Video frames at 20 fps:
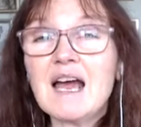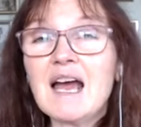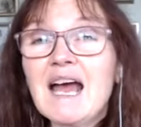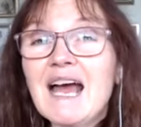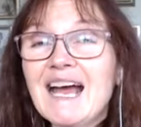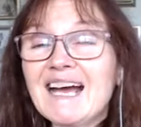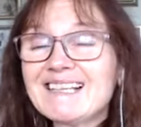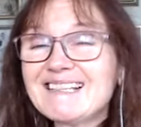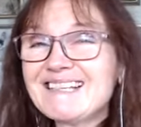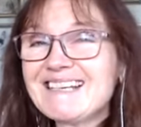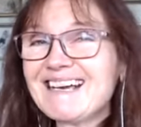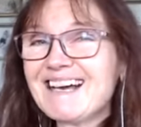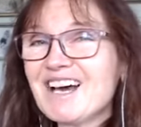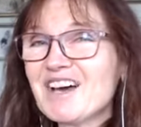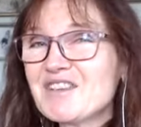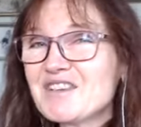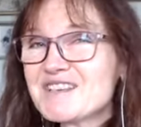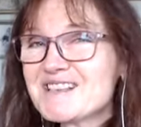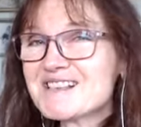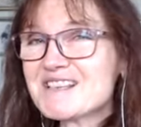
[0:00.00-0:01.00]
And the
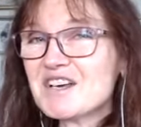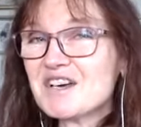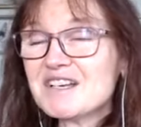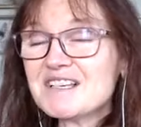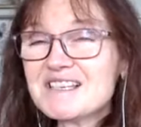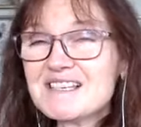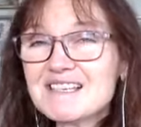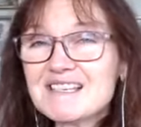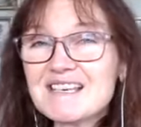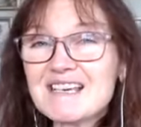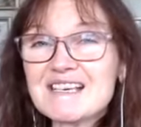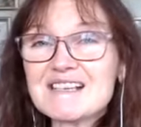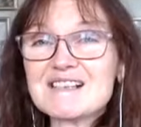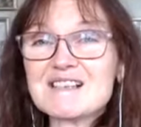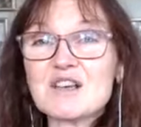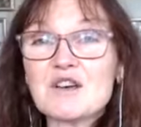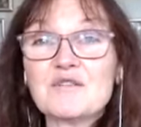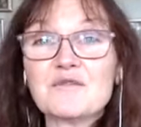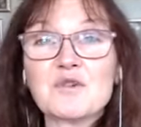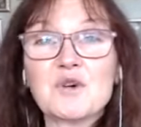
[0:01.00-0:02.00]
other side to this,
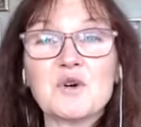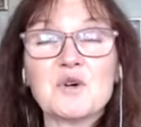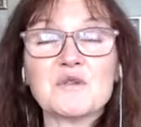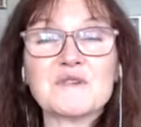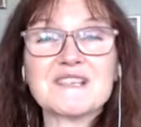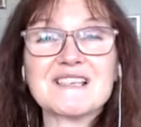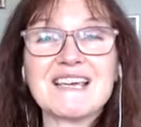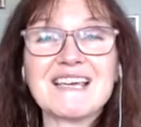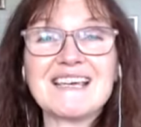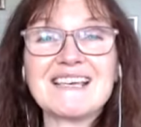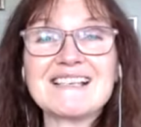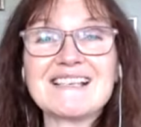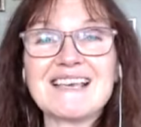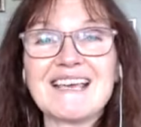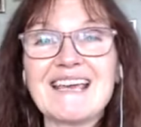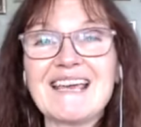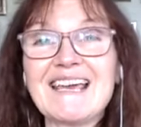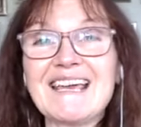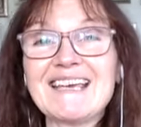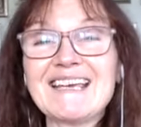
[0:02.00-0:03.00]
of course, is
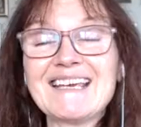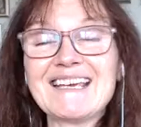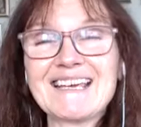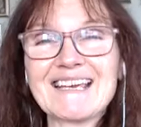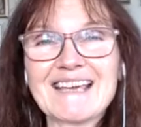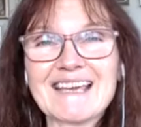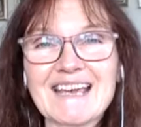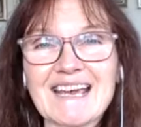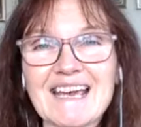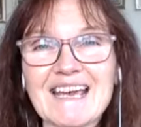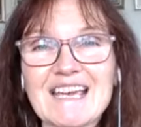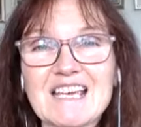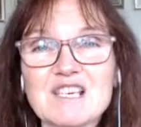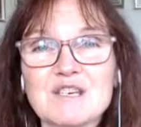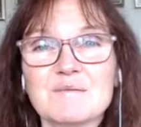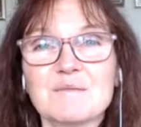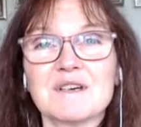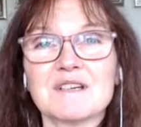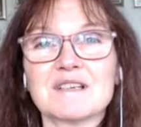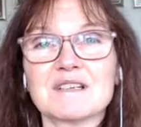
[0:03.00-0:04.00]

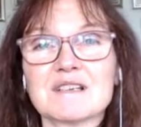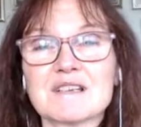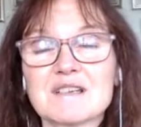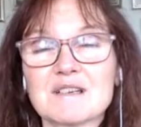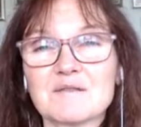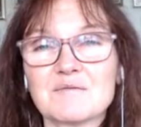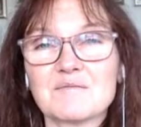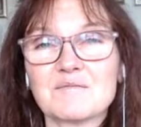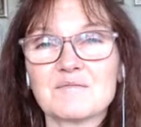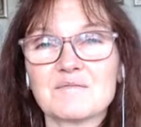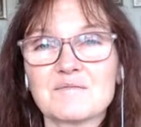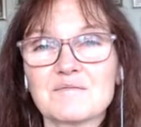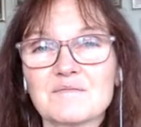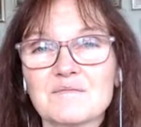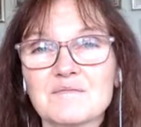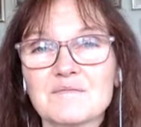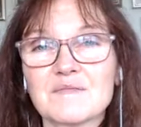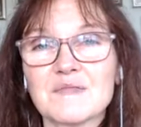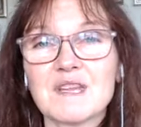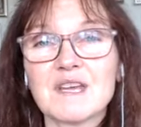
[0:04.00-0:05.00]
engagement.
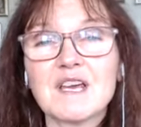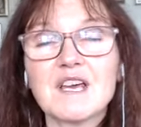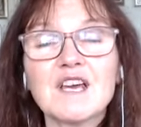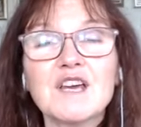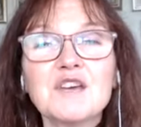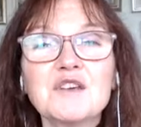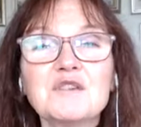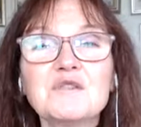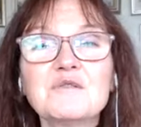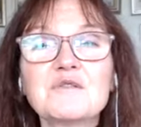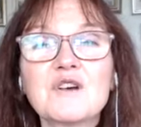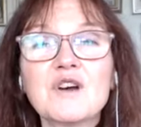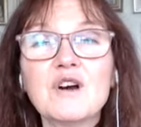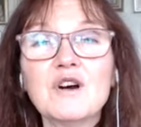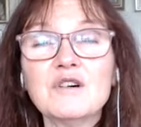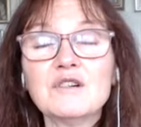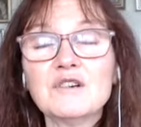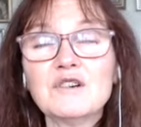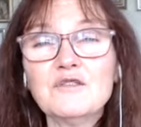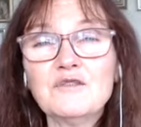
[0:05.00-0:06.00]
You
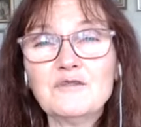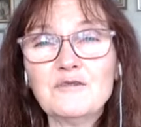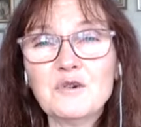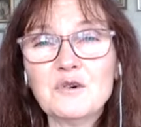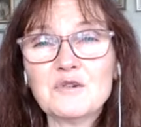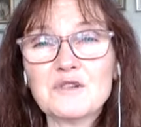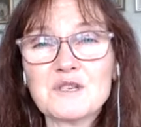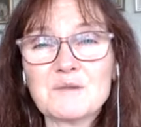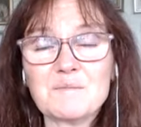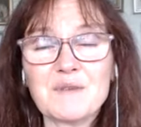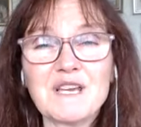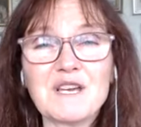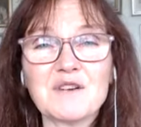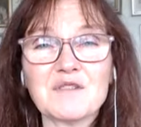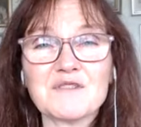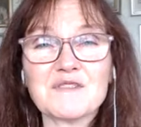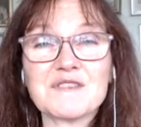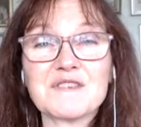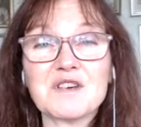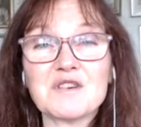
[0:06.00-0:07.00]
can't afford to be on
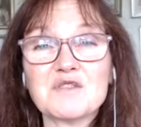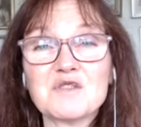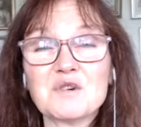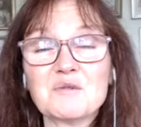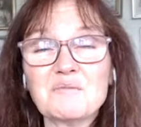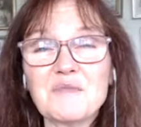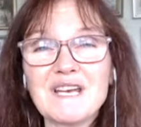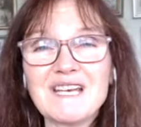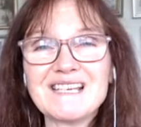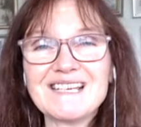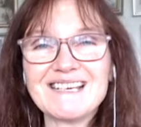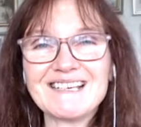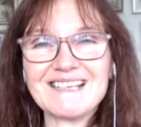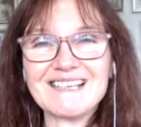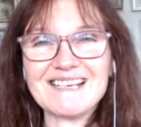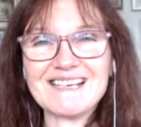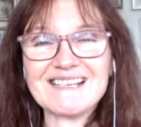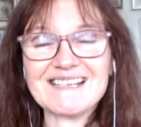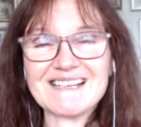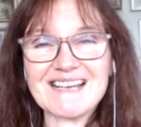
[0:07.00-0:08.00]
social media
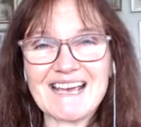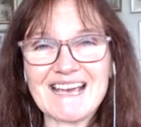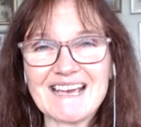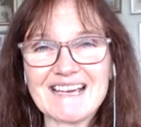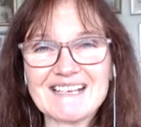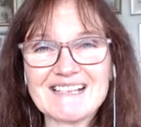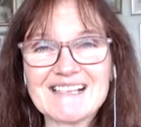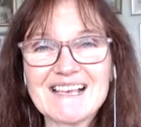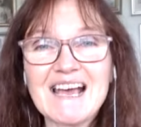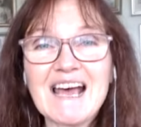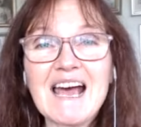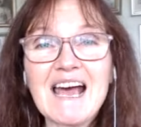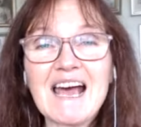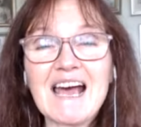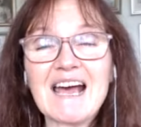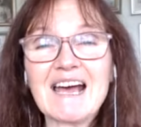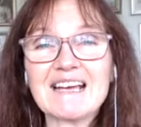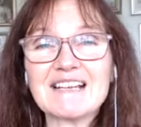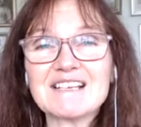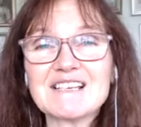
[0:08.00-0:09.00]
these days
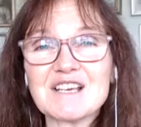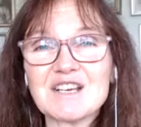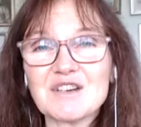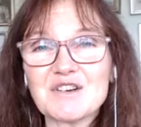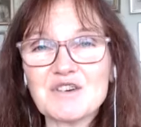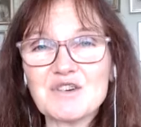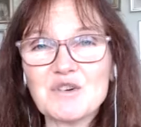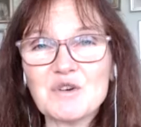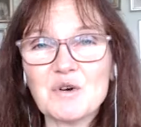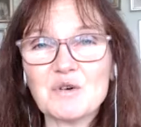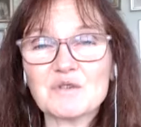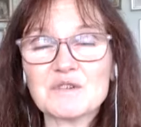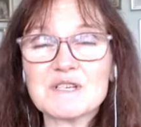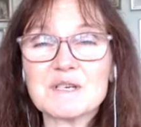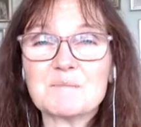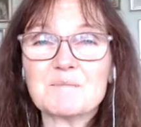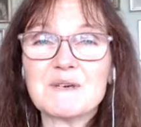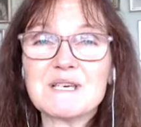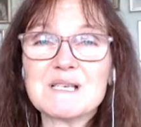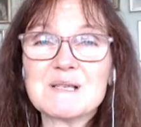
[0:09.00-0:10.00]
and not
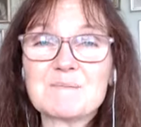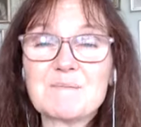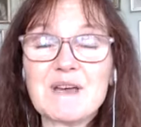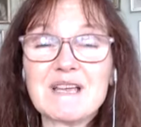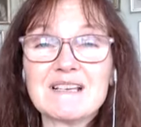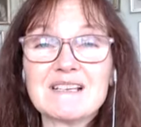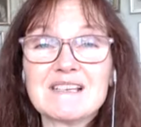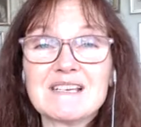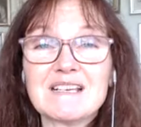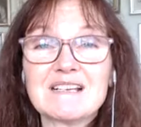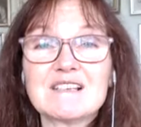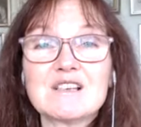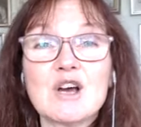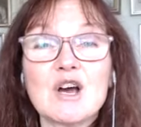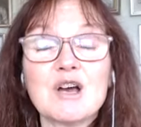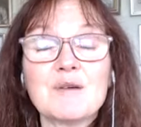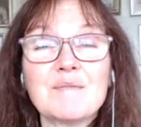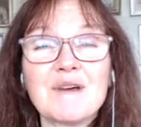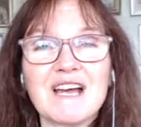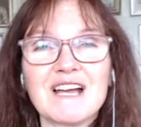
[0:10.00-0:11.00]
be spending
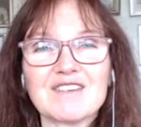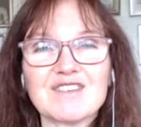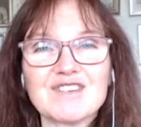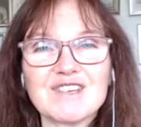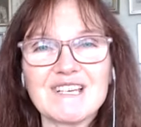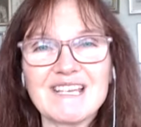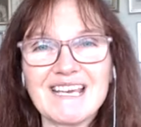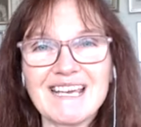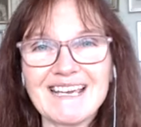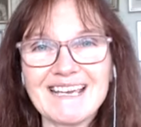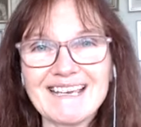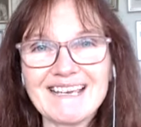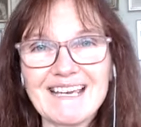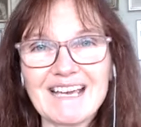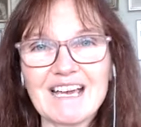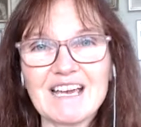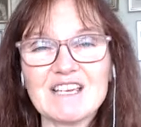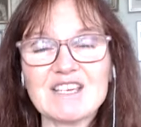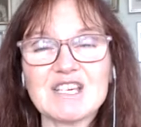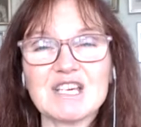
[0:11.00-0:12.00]
time actually
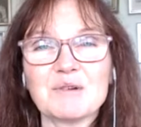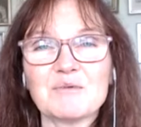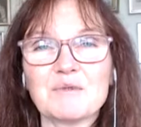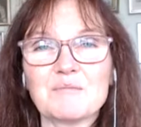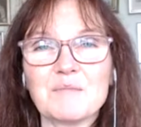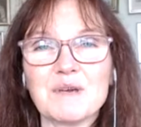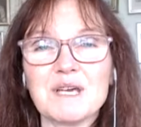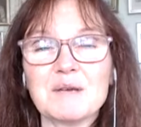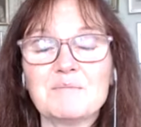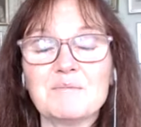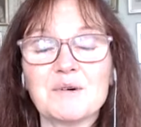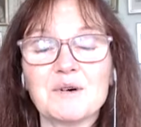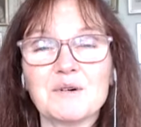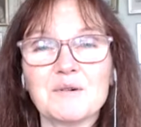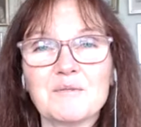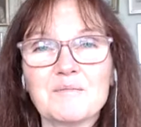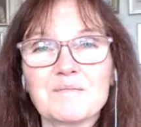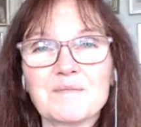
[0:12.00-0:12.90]
engaging with people.